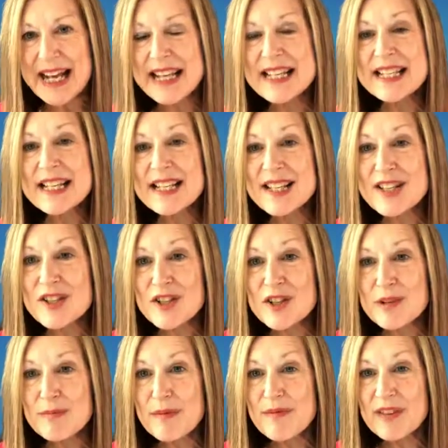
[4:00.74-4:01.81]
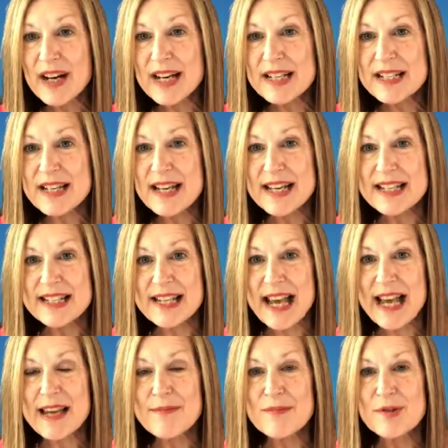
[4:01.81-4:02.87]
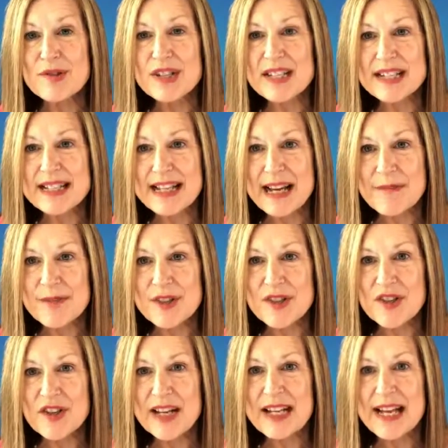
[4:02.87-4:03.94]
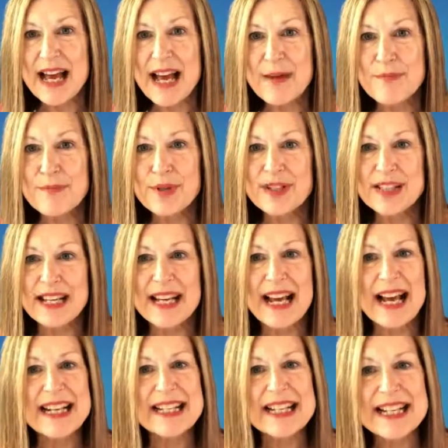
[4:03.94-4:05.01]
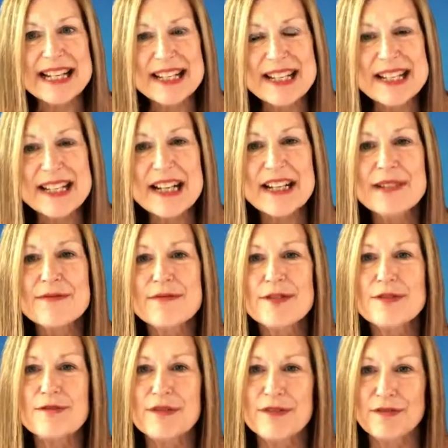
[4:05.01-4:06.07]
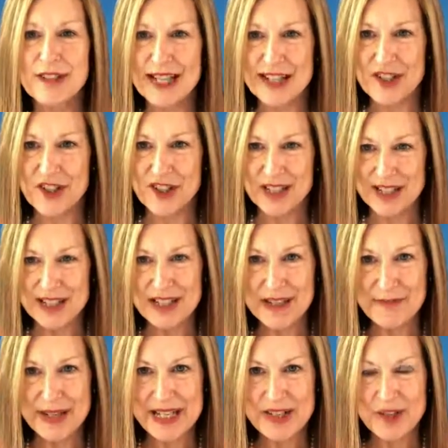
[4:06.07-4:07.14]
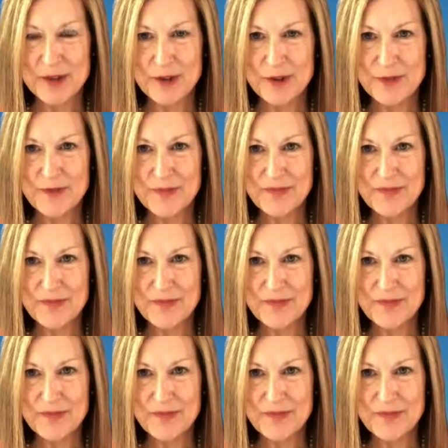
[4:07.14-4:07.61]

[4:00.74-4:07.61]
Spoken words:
is that the supervisor is able to demonstrate empathy and insightful reflection to the mentor.